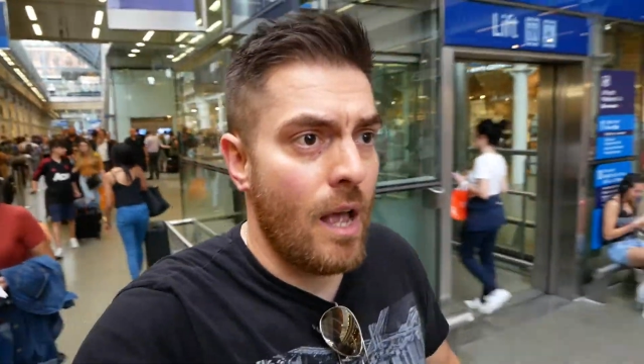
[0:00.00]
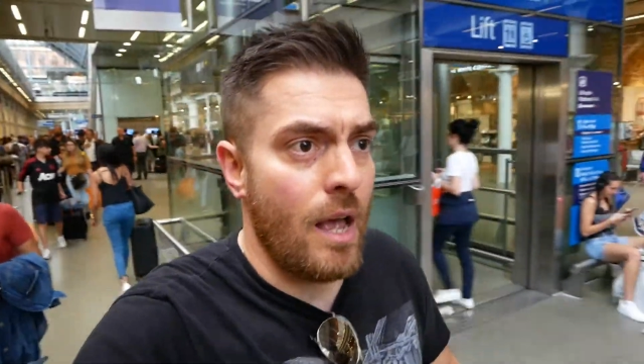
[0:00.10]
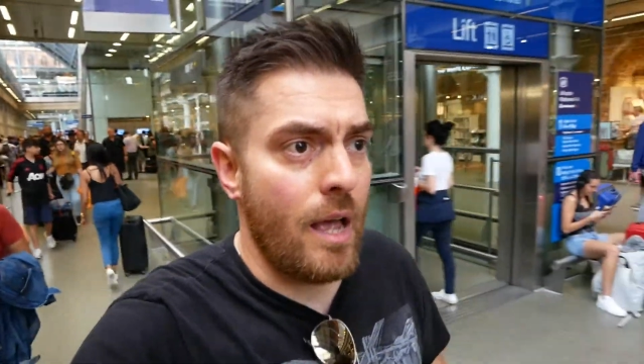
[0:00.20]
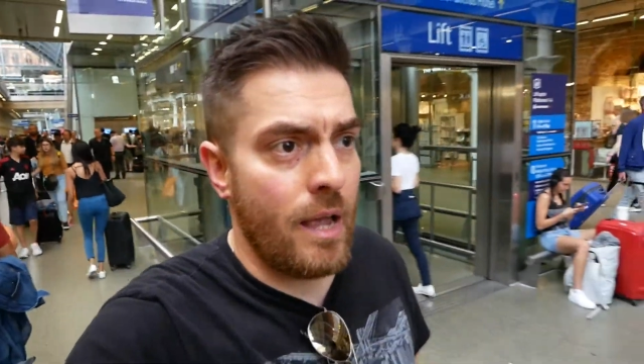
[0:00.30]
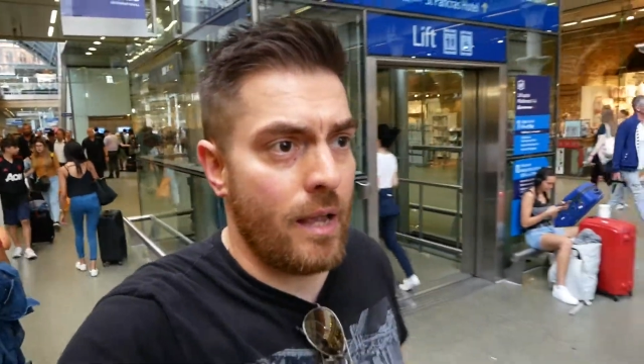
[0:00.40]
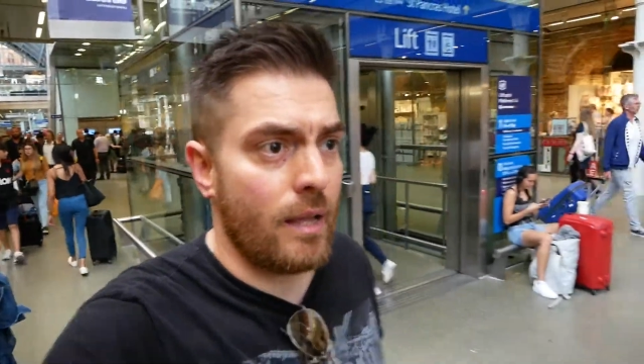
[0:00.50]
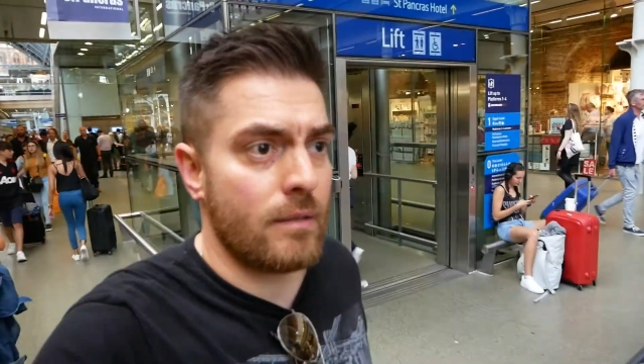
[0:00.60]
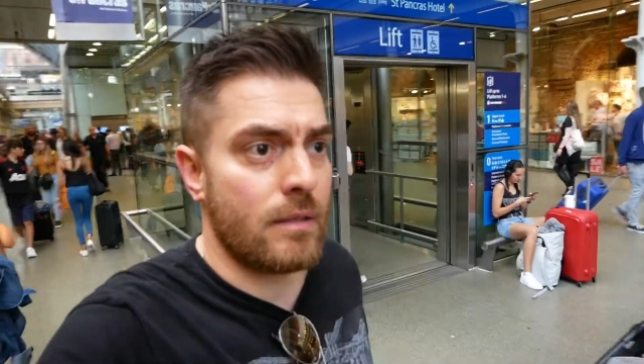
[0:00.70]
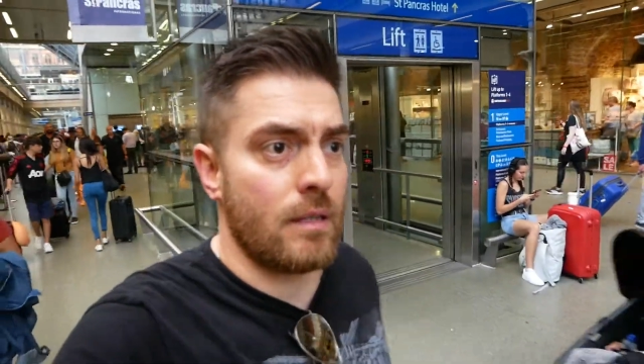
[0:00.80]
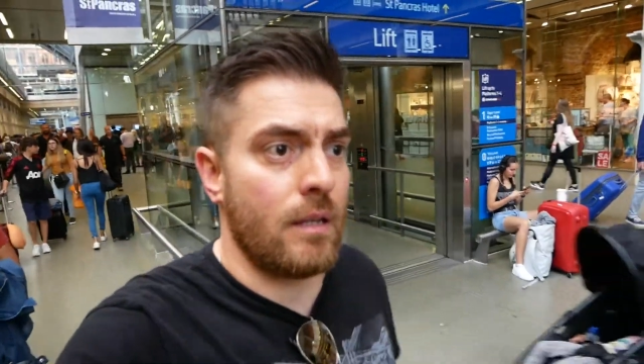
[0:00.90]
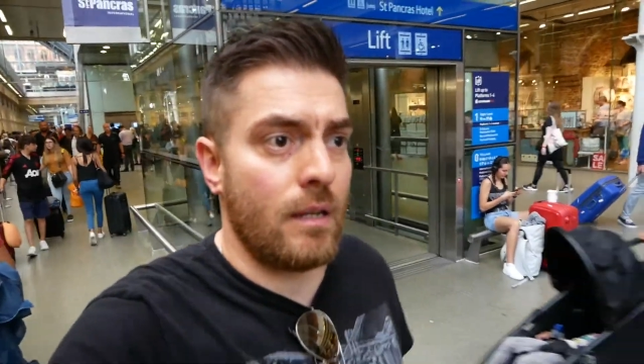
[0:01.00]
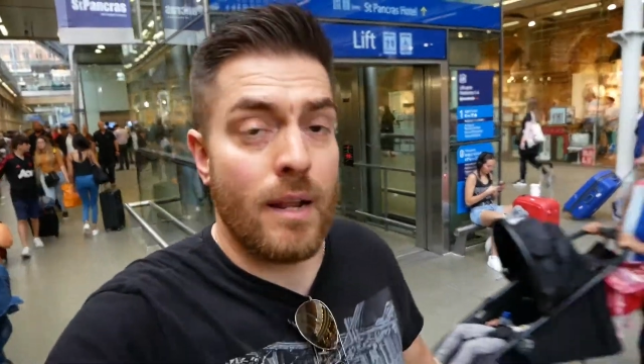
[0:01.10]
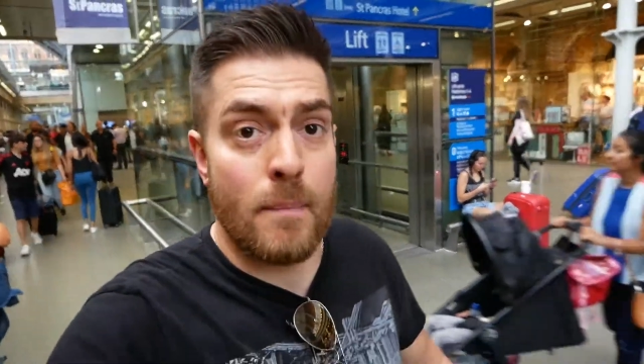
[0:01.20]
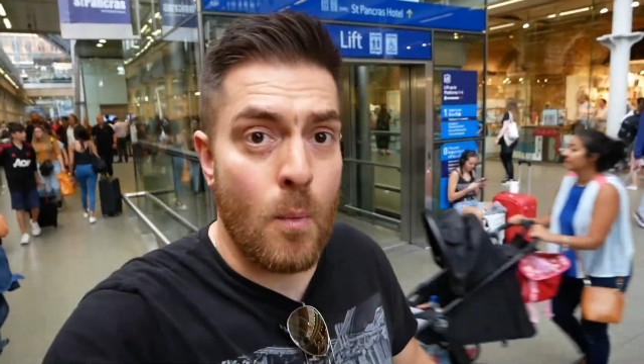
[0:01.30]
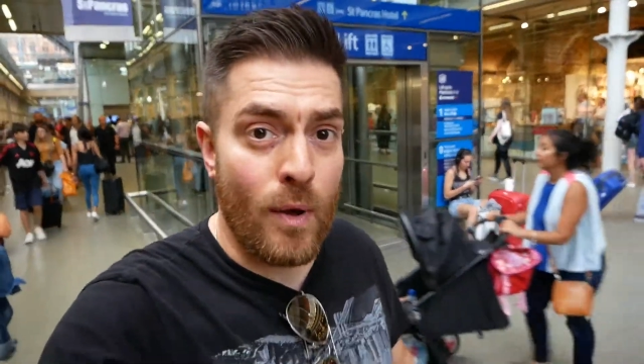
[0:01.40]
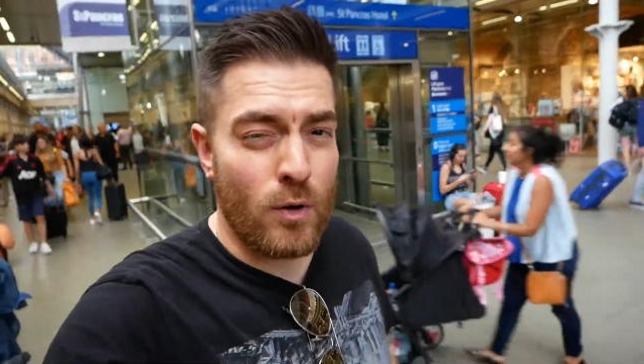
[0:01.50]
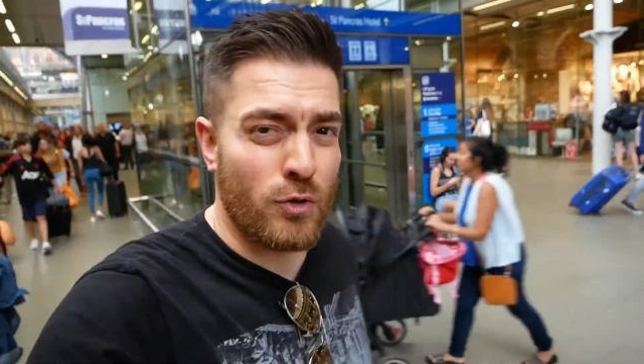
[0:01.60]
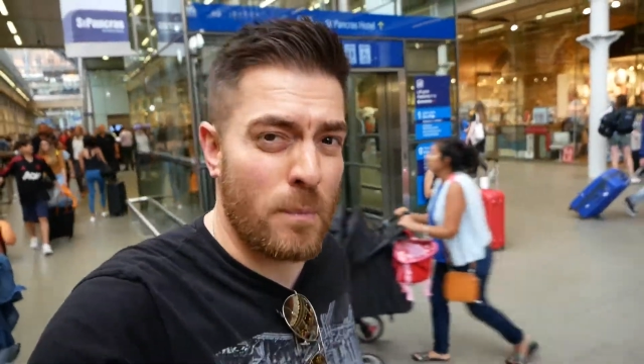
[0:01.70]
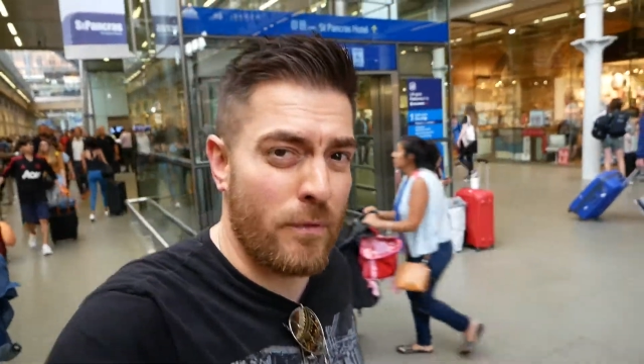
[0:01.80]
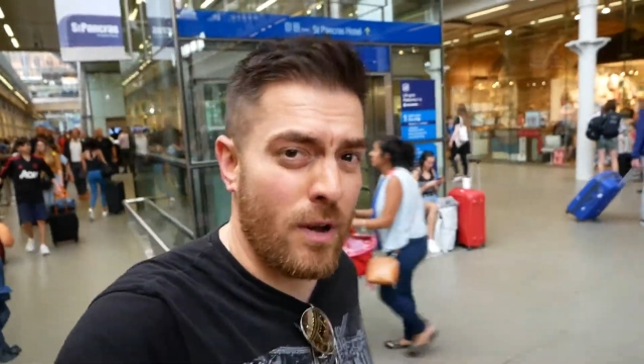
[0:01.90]
the number 1 on
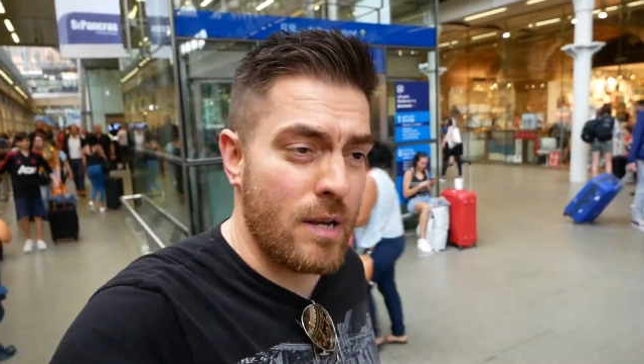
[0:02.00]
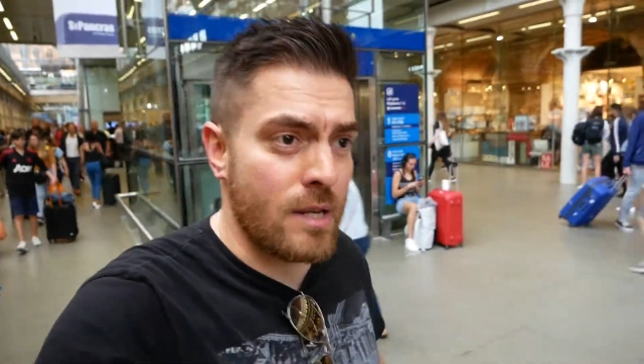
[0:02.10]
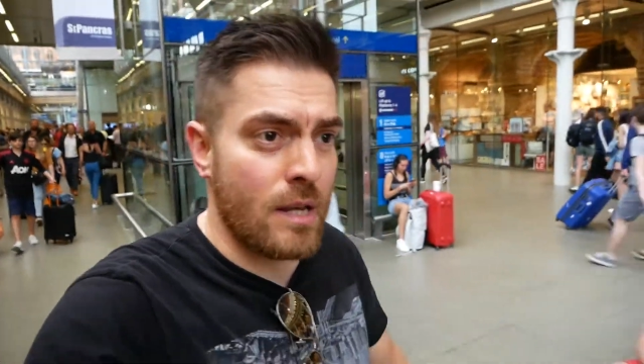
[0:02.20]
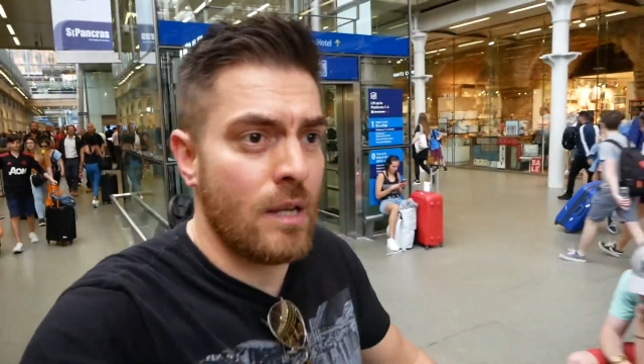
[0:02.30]
TripAdvisor,